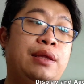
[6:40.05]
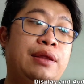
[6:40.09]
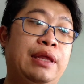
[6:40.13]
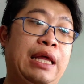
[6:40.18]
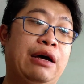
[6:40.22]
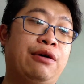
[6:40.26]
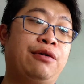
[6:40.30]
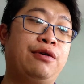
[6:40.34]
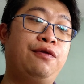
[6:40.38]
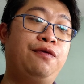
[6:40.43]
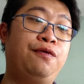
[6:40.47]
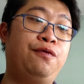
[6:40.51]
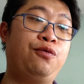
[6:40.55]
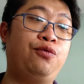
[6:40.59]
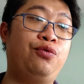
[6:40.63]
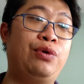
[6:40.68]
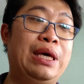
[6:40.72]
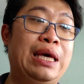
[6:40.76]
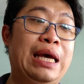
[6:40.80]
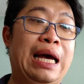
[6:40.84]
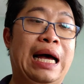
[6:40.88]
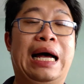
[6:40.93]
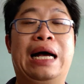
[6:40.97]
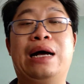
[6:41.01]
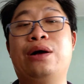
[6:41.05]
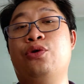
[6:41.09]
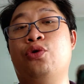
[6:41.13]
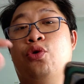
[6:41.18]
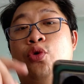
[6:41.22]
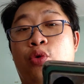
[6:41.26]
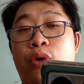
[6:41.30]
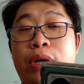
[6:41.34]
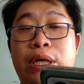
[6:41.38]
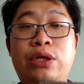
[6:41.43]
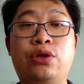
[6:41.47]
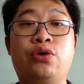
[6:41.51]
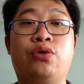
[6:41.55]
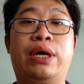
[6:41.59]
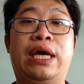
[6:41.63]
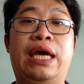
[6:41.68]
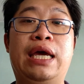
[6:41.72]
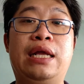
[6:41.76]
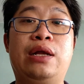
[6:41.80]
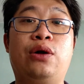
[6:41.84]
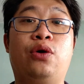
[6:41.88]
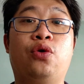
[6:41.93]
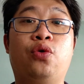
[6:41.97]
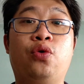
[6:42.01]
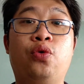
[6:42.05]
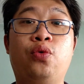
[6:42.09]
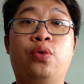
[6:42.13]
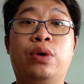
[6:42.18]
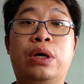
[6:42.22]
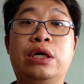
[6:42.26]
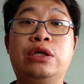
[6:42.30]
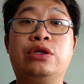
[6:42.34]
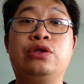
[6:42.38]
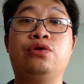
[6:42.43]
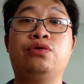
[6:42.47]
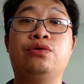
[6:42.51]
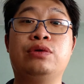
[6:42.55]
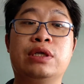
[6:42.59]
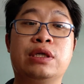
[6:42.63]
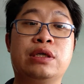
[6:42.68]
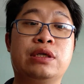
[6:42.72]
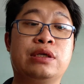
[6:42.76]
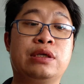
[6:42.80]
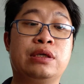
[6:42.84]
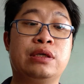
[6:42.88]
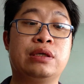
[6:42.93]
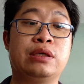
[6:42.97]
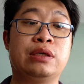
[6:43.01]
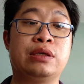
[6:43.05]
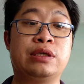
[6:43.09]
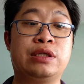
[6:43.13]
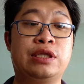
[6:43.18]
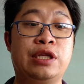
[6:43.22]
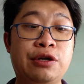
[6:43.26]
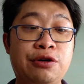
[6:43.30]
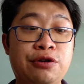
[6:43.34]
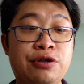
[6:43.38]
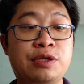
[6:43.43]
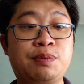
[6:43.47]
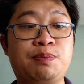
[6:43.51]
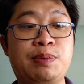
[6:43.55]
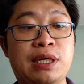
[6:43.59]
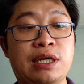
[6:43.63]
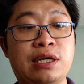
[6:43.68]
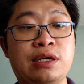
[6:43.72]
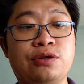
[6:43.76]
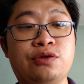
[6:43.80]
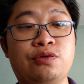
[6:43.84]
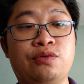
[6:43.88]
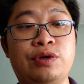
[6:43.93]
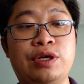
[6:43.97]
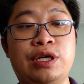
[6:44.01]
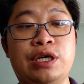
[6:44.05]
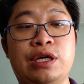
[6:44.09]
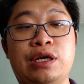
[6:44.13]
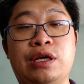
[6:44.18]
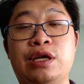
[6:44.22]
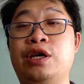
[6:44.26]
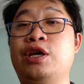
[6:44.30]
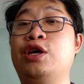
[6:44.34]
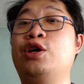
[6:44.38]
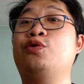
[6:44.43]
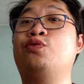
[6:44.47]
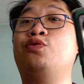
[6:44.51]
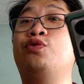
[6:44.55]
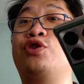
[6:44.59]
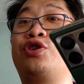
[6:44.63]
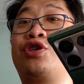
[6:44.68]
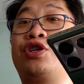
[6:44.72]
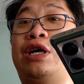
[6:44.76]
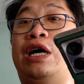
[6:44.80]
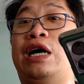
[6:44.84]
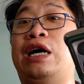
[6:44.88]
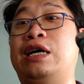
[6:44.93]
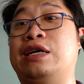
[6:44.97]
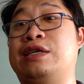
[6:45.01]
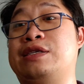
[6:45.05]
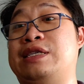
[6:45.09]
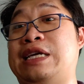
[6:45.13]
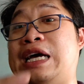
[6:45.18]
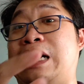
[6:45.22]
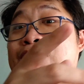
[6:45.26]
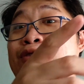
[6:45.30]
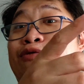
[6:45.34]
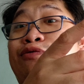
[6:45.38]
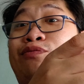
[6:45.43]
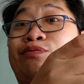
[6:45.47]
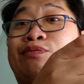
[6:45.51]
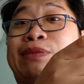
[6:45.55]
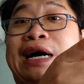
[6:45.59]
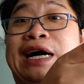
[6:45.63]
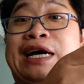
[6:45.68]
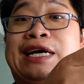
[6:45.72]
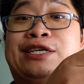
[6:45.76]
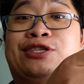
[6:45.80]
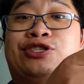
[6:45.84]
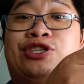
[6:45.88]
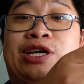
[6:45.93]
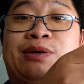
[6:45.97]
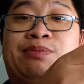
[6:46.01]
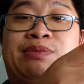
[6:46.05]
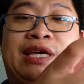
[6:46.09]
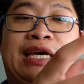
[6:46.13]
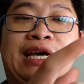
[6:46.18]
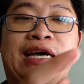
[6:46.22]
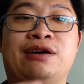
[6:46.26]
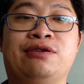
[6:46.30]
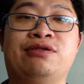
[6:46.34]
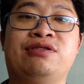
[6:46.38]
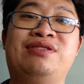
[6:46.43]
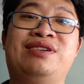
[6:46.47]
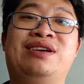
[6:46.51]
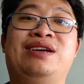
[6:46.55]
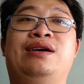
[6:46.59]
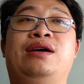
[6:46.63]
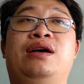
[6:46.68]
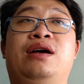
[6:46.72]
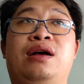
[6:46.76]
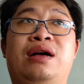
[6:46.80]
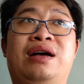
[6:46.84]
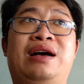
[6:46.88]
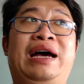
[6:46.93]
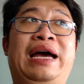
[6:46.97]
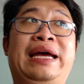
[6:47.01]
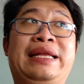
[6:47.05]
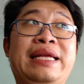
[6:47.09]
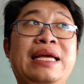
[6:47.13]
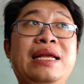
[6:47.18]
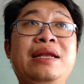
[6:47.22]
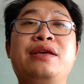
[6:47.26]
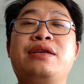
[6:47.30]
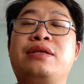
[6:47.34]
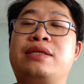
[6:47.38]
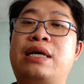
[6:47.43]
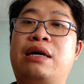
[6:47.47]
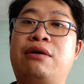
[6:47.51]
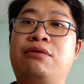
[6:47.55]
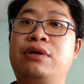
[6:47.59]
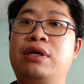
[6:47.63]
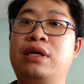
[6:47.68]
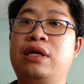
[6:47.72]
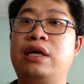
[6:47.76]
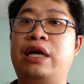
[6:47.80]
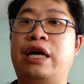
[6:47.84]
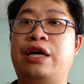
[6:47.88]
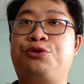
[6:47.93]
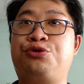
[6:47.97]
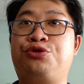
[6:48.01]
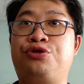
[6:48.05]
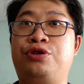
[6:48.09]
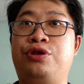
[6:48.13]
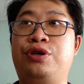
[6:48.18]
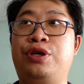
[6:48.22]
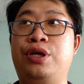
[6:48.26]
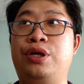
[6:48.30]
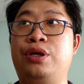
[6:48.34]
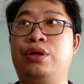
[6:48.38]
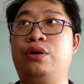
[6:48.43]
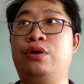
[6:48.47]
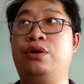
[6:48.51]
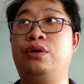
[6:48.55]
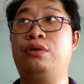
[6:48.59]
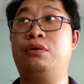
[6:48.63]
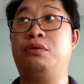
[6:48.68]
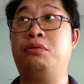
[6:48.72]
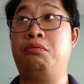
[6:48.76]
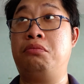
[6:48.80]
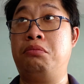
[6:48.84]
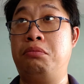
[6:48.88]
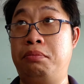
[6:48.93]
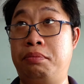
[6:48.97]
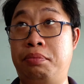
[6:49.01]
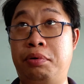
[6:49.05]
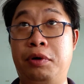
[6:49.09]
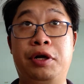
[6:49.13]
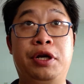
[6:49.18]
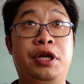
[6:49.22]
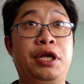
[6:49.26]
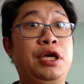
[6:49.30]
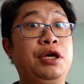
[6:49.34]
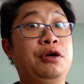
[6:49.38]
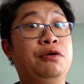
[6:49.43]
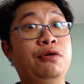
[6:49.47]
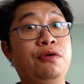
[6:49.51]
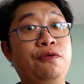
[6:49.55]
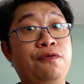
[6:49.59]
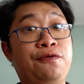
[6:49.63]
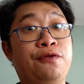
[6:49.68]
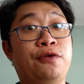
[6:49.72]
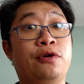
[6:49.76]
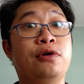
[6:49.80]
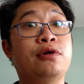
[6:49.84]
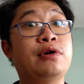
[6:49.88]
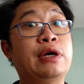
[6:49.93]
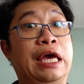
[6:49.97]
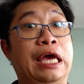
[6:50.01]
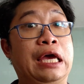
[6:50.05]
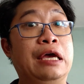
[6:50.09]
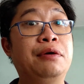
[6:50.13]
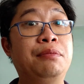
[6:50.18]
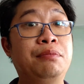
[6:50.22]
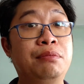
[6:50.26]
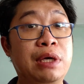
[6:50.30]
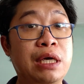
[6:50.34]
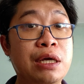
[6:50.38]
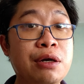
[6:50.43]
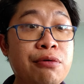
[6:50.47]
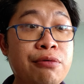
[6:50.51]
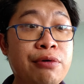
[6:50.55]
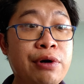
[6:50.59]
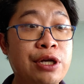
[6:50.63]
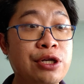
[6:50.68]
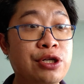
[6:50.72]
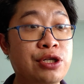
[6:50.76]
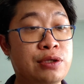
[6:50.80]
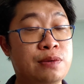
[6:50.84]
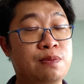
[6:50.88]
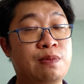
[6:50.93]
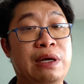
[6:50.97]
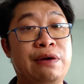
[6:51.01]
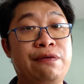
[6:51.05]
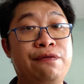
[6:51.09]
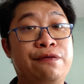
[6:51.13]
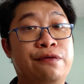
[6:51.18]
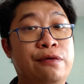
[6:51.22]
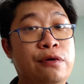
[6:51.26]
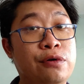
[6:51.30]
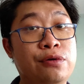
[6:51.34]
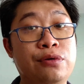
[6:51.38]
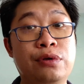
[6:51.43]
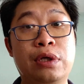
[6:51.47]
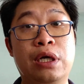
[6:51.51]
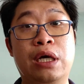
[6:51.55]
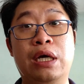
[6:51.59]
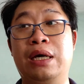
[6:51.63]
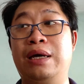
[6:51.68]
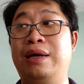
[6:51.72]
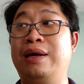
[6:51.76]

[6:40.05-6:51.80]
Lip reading: Now, if we are going to head over to the stereo speakers over here, which are sound by JBL, I think it sounded actually pretty good for a mid-range smartphone.